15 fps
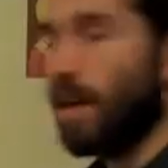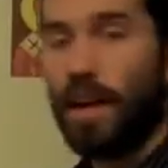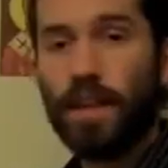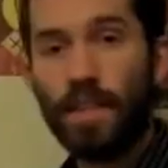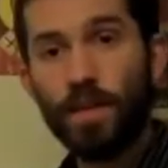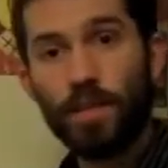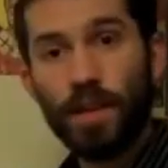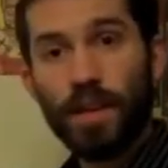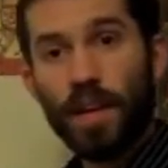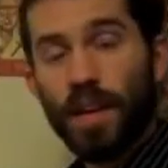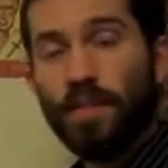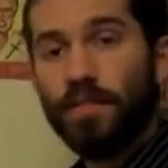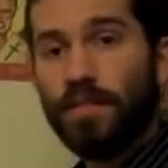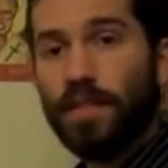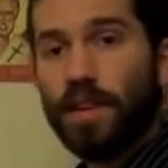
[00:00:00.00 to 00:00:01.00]
and then we can
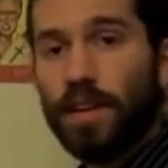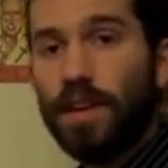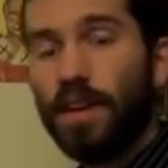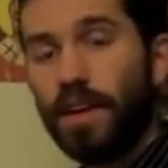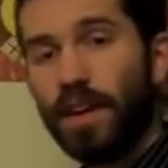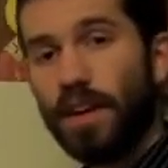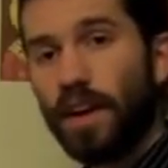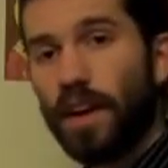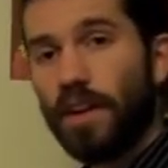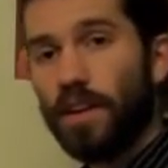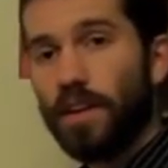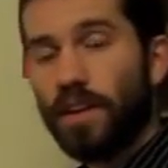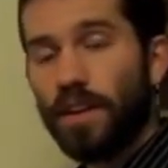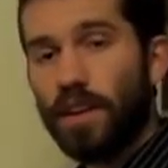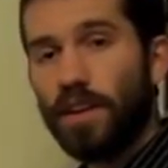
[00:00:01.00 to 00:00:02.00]
have an
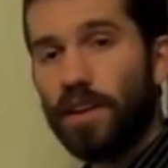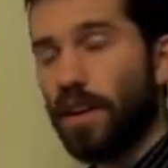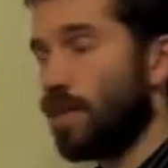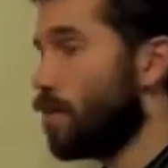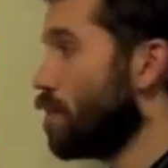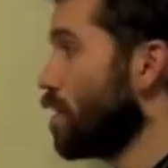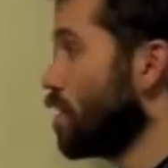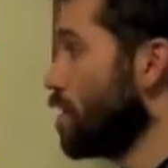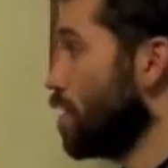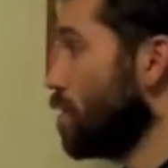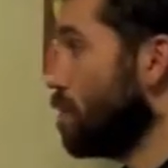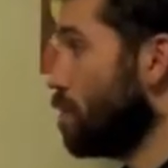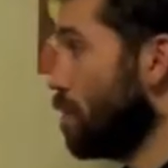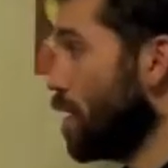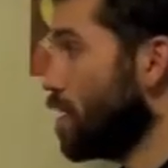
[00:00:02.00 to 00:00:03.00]
entire melody
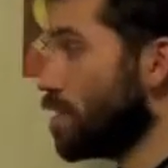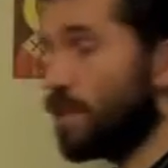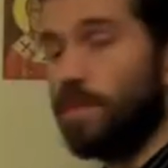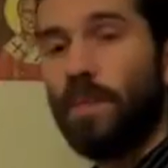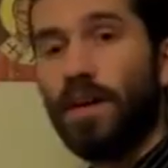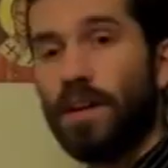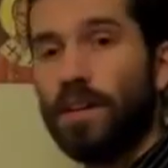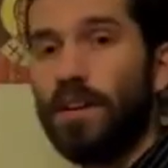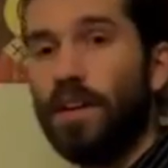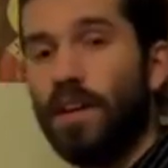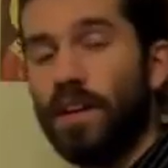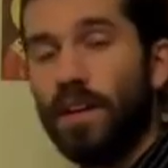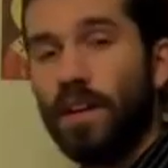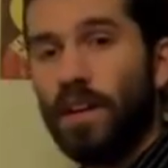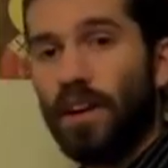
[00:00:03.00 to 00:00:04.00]
based upon
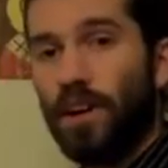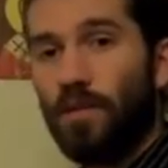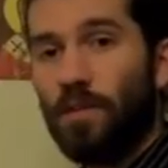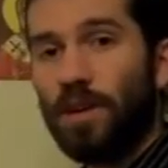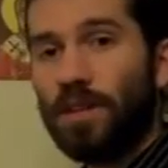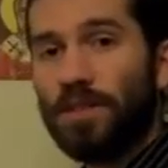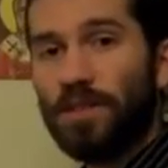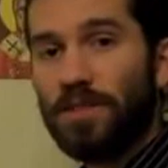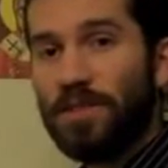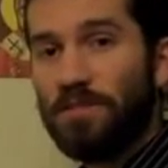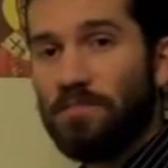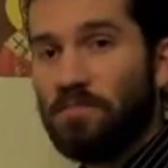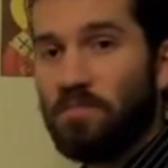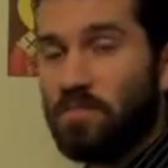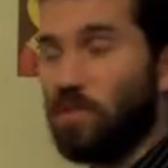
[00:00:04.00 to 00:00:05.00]
a
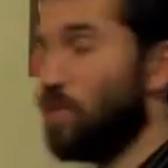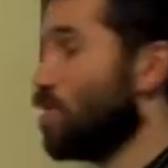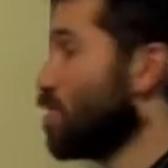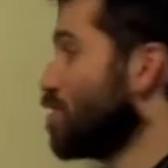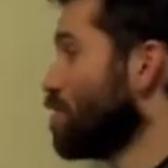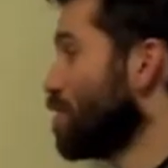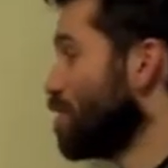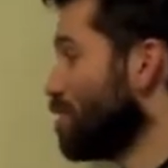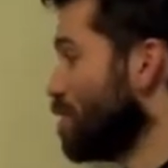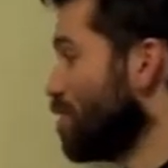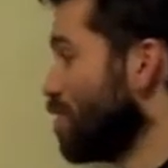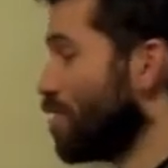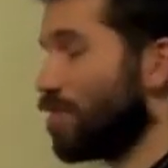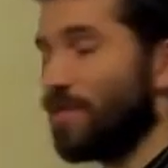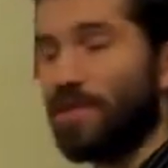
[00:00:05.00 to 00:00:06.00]
Western nursery
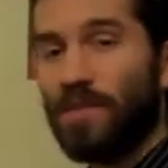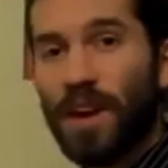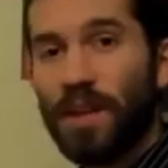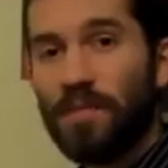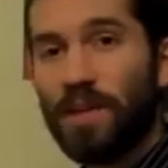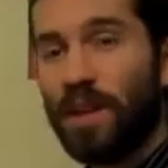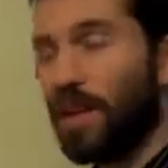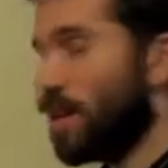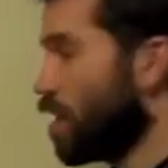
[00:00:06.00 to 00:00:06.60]
rhyme,